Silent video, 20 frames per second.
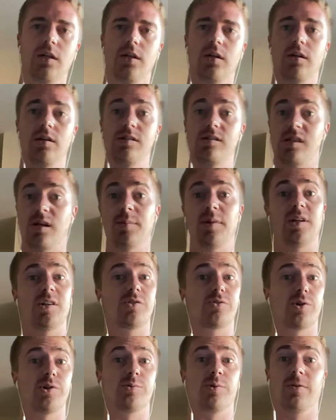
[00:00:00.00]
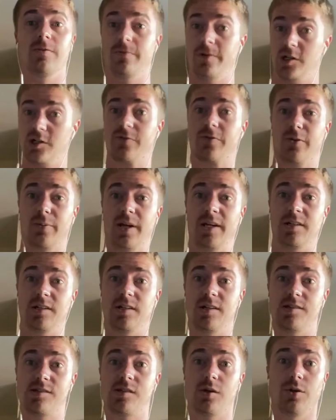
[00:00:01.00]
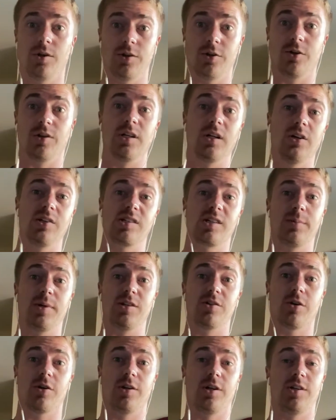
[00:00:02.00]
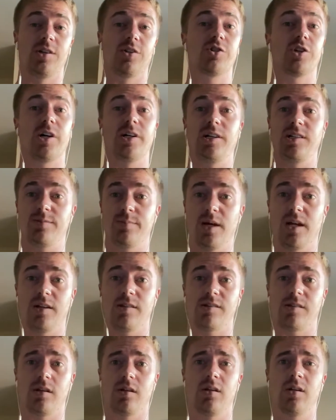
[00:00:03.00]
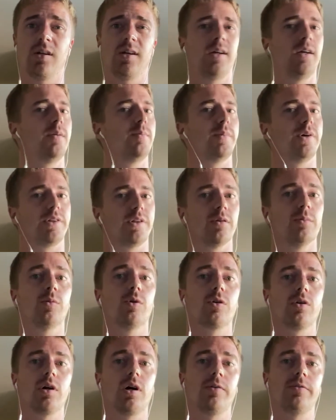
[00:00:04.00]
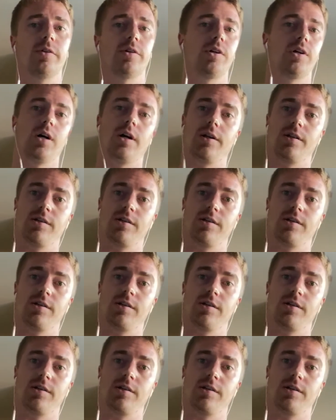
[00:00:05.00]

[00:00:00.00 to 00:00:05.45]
Some industries will fish for mantas so that their gills can be turned into Chinese medicine, but they're more often caught as